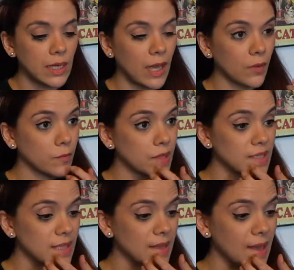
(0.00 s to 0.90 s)
Now the
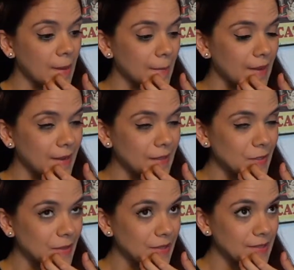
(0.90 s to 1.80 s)
reason that my
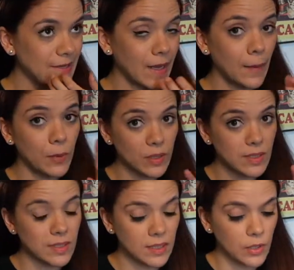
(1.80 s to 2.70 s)
June and July
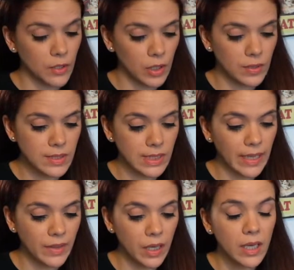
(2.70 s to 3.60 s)
boxes are so close
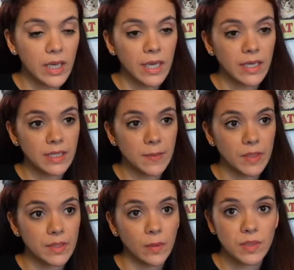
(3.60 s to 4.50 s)
together is
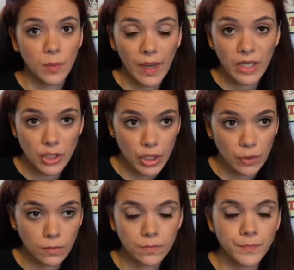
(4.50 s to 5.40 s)
because I was away in
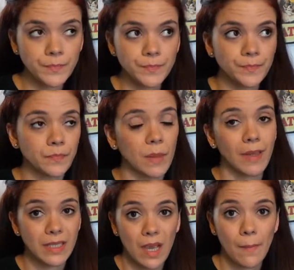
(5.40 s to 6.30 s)
June and
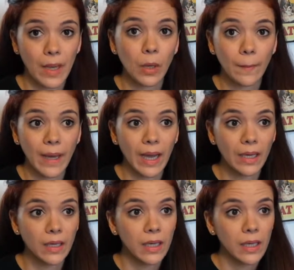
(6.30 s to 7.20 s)
by the time I got back